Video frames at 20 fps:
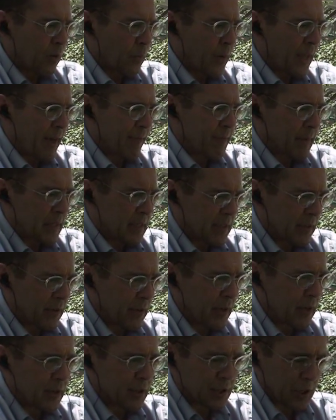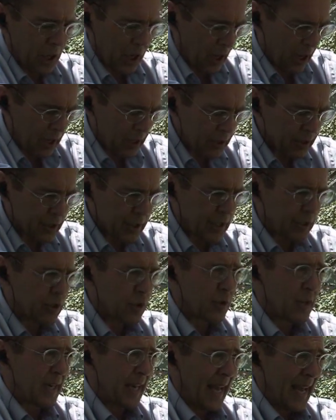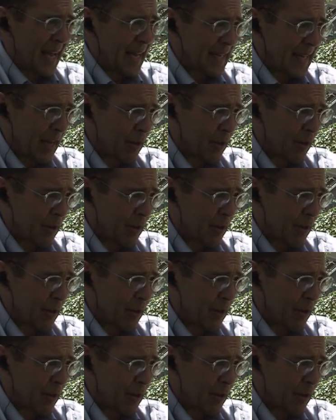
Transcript: We have materials, cards that you can hand